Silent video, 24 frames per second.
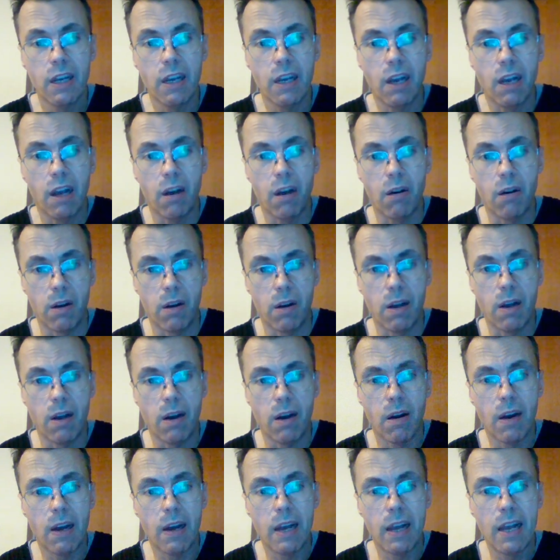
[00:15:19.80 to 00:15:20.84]

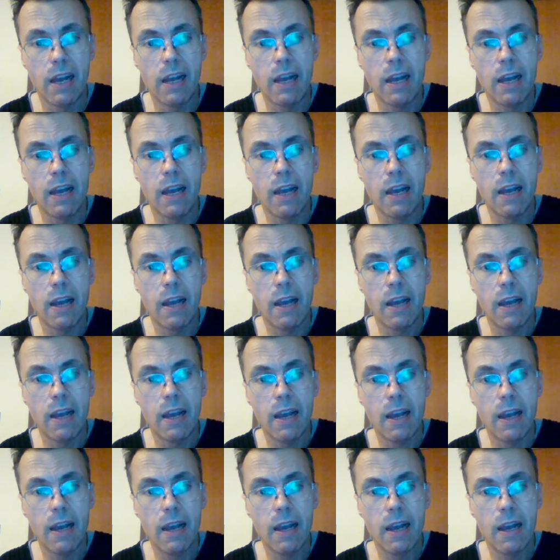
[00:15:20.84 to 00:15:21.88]

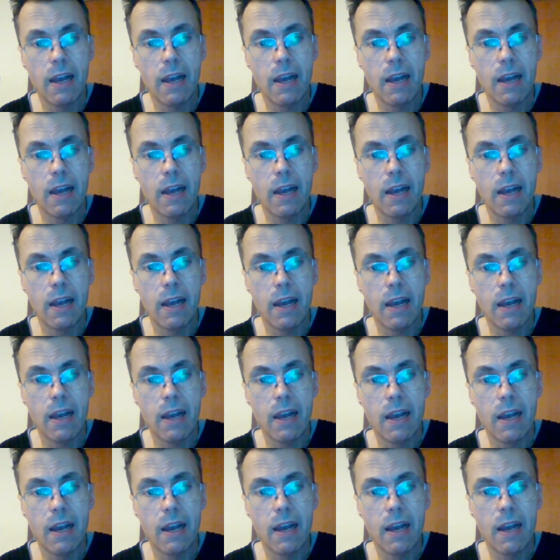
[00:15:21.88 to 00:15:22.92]

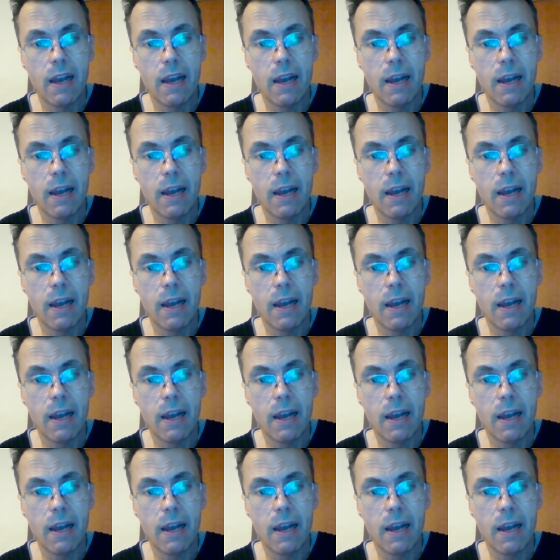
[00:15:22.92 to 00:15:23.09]
No one is speaking in this clip.